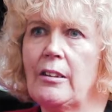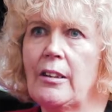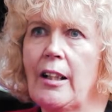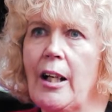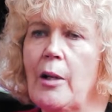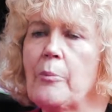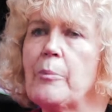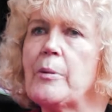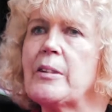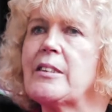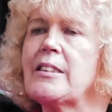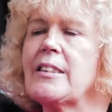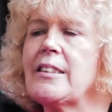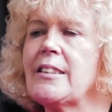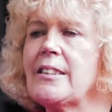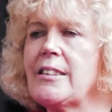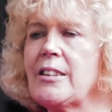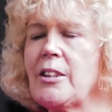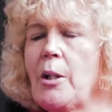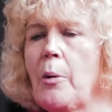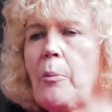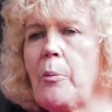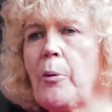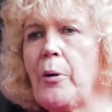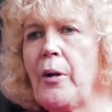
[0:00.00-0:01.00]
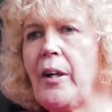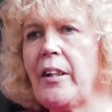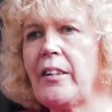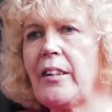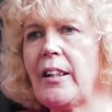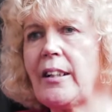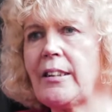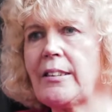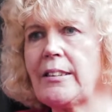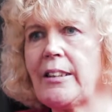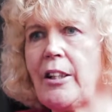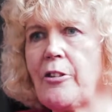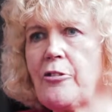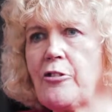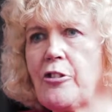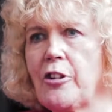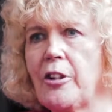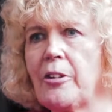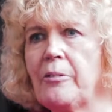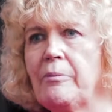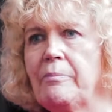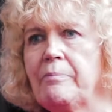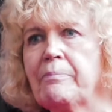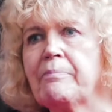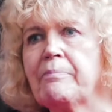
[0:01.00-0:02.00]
how businesses operate, etc.